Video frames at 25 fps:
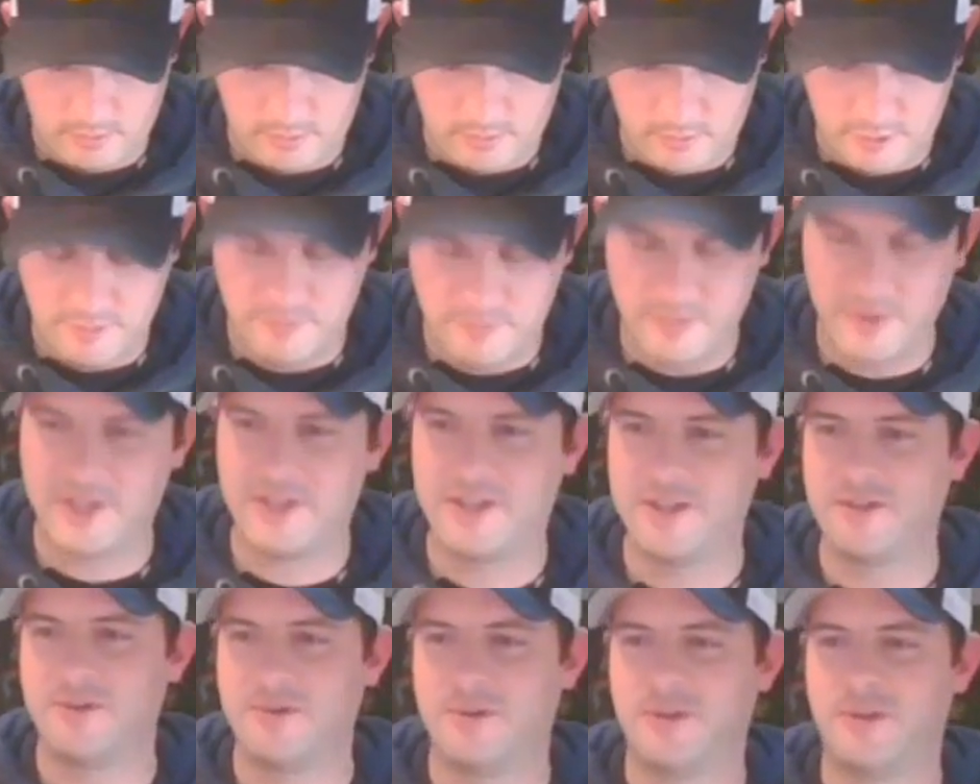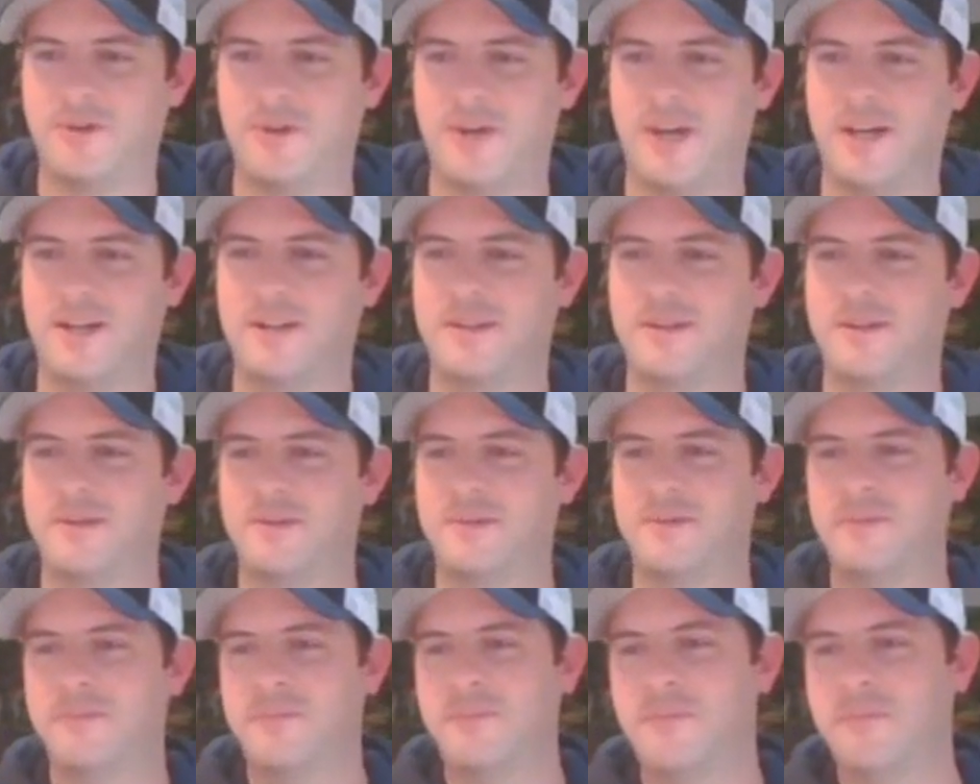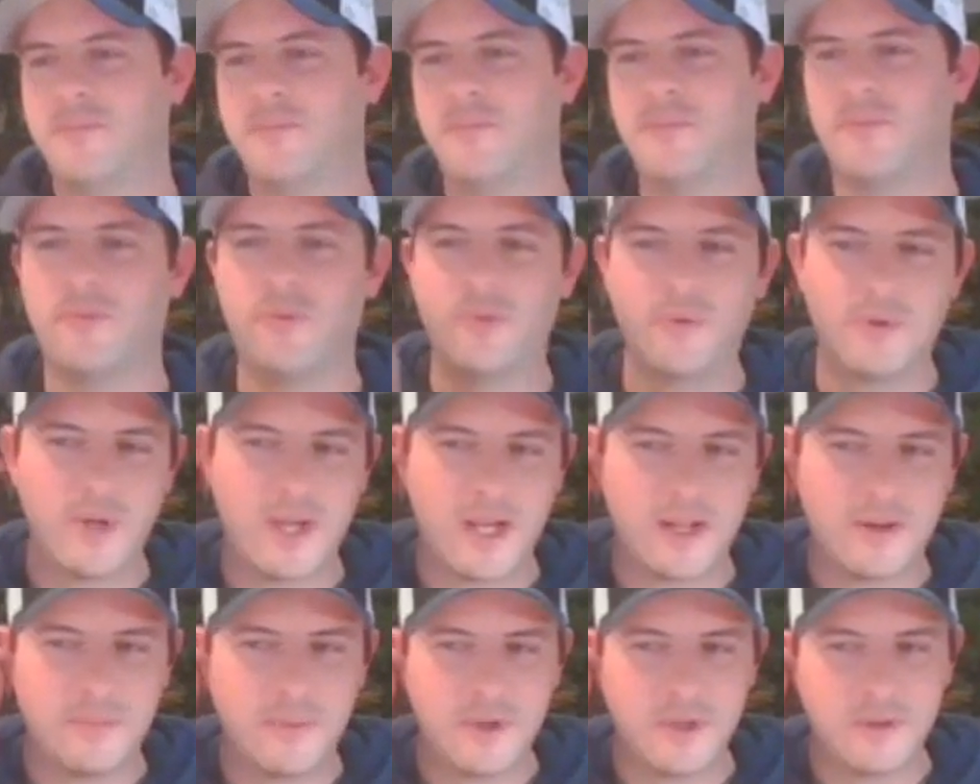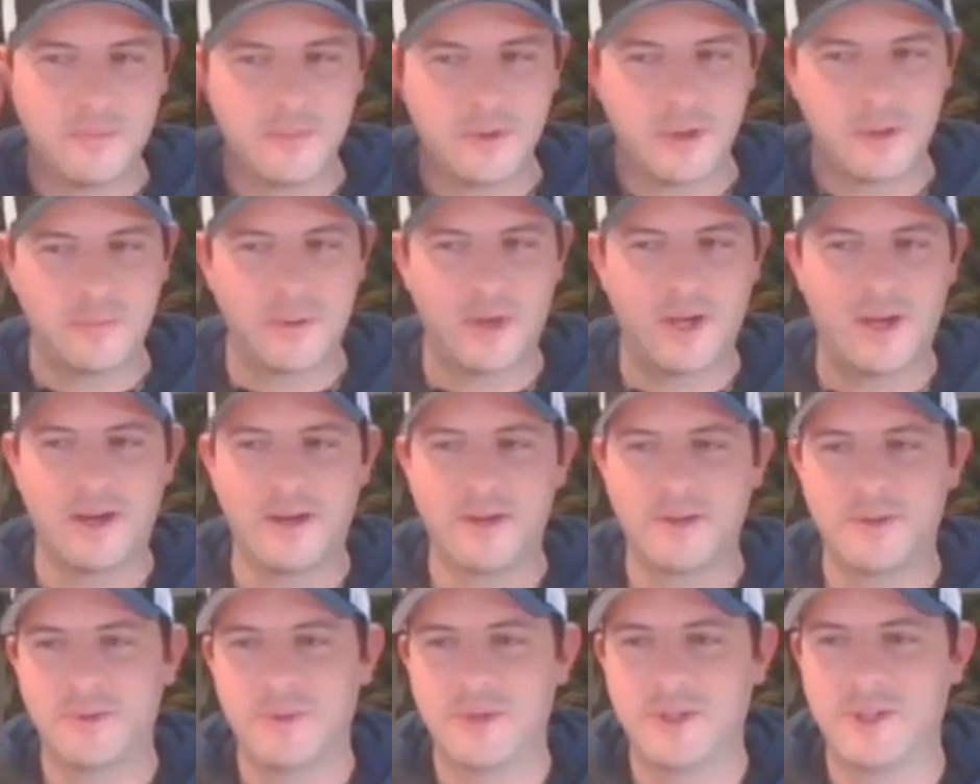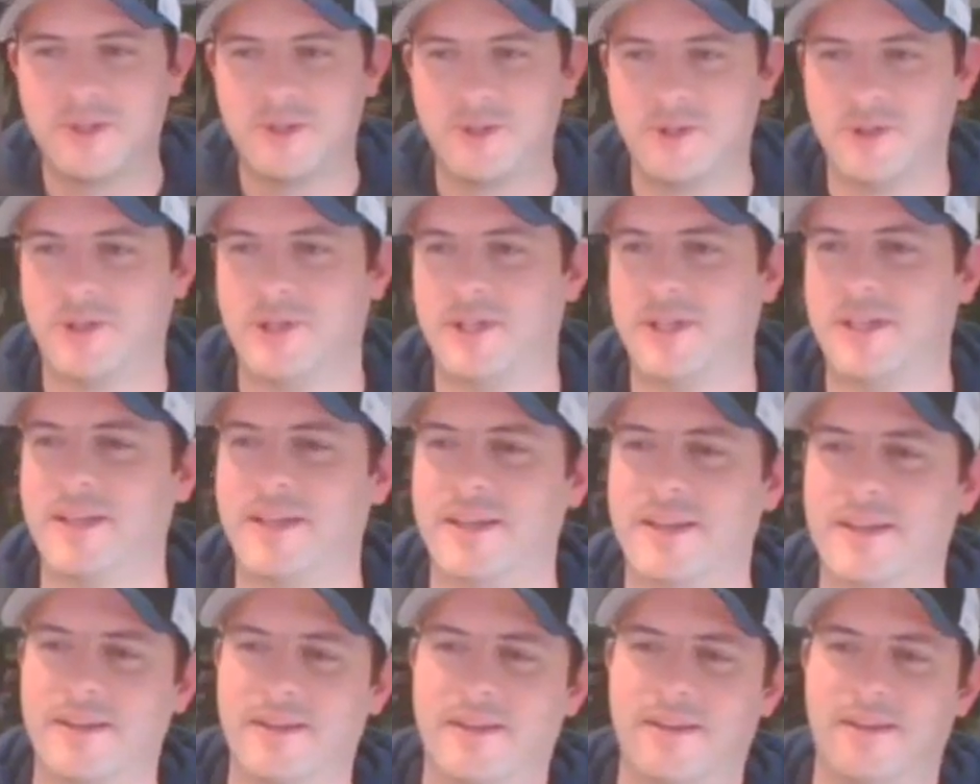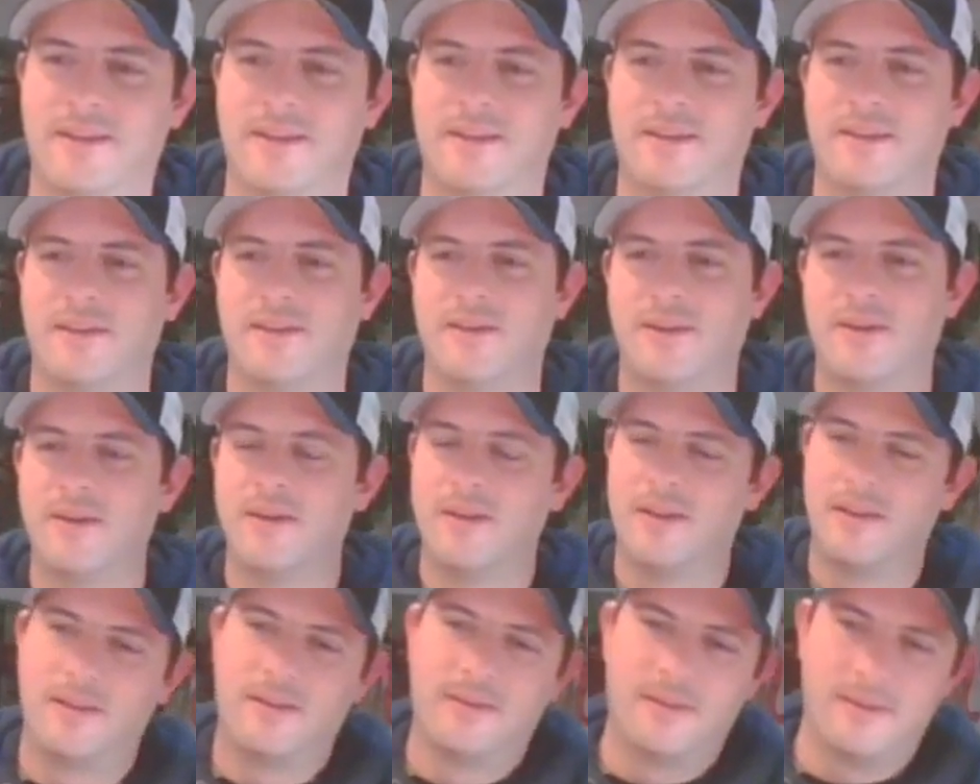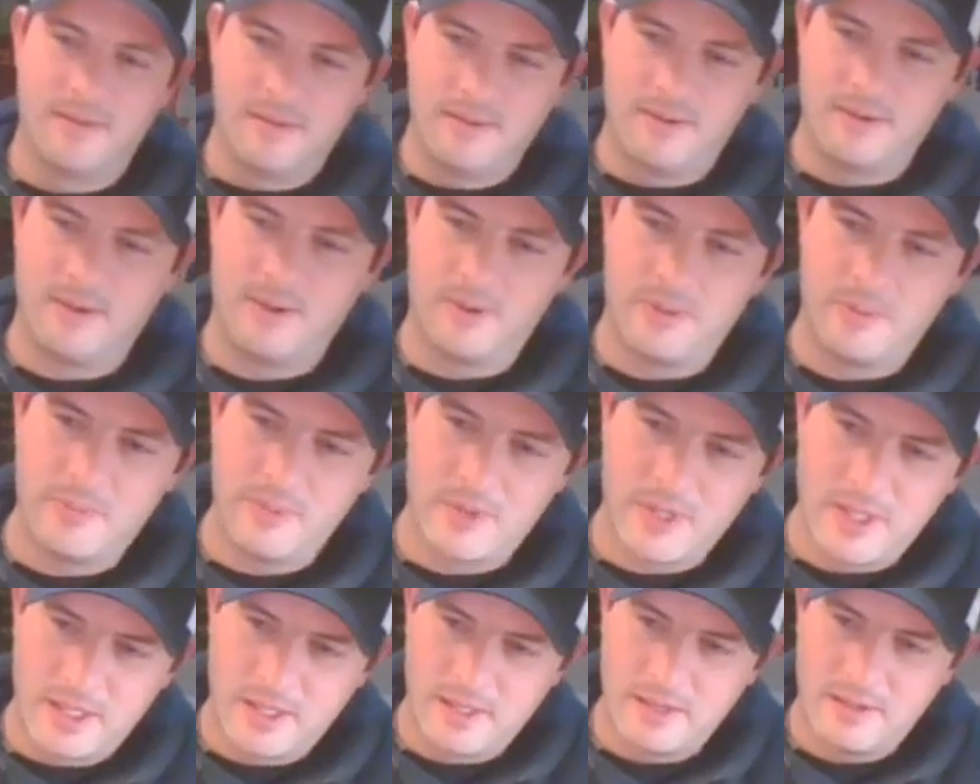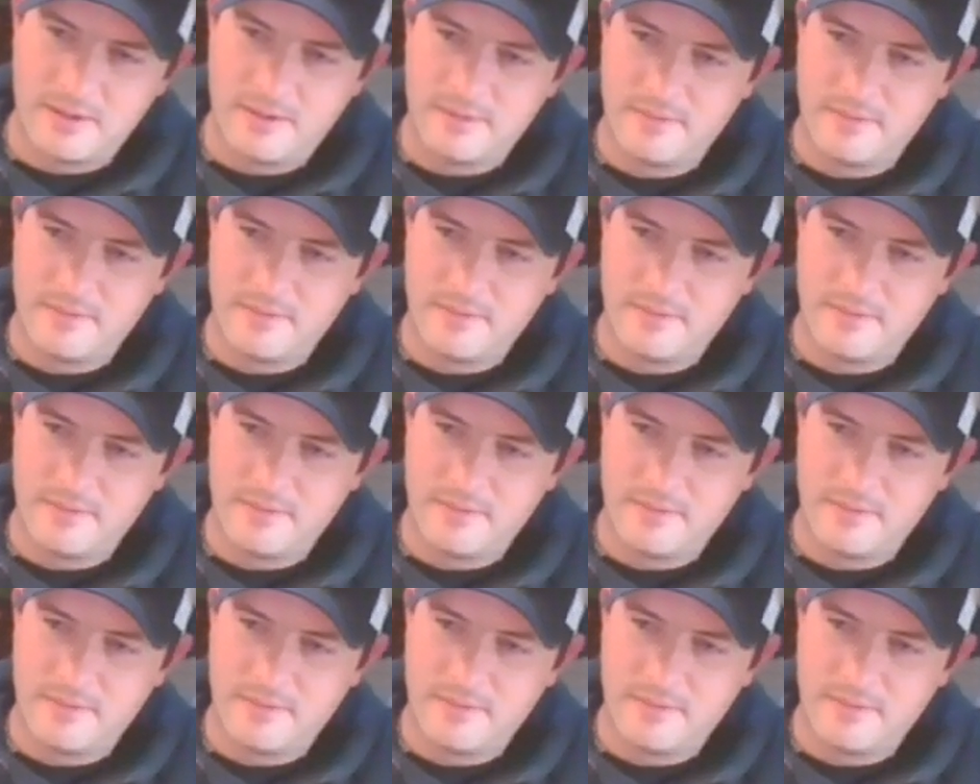Message retracted. Retracted make my eye twitch. Oh man.